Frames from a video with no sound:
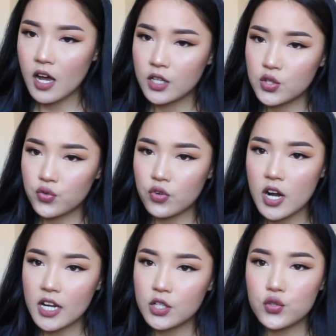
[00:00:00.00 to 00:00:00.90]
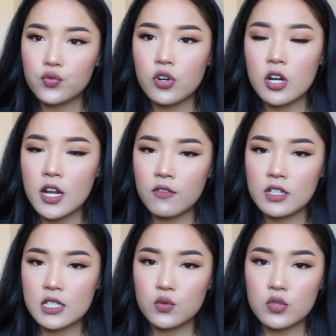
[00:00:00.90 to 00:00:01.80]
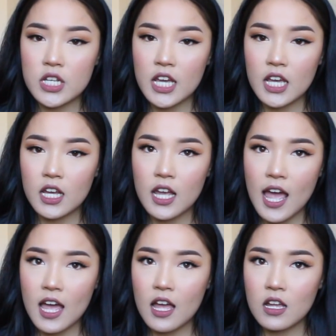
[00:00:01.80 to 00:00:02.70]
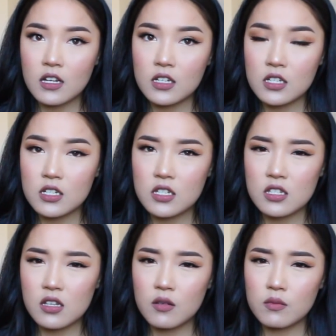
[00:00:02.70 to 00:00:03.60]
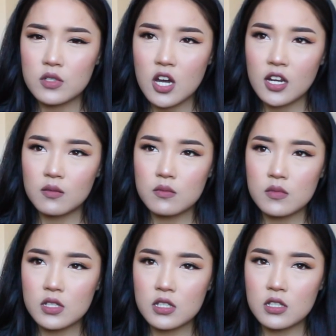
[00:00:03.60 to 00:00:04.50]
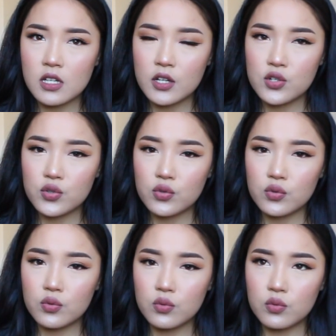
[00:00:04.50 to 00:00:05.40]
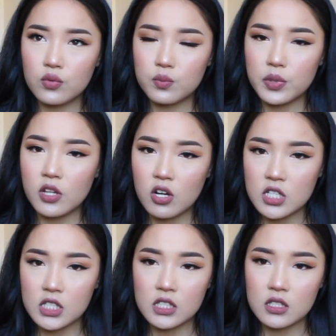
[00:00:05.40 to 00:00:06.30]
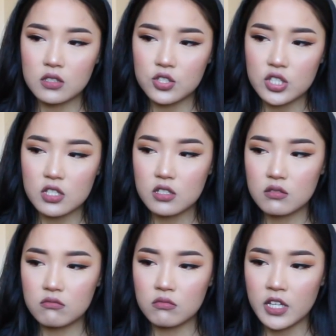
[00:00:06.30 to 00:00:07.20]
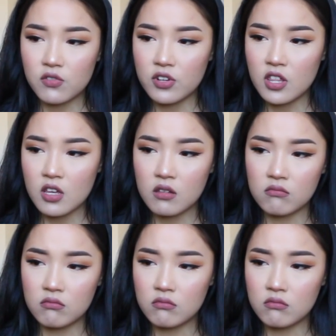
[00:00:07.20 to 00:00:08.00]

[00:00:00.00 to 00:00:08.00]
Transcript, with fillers: I try to run every single day and sometimes I do Pilates just here and there.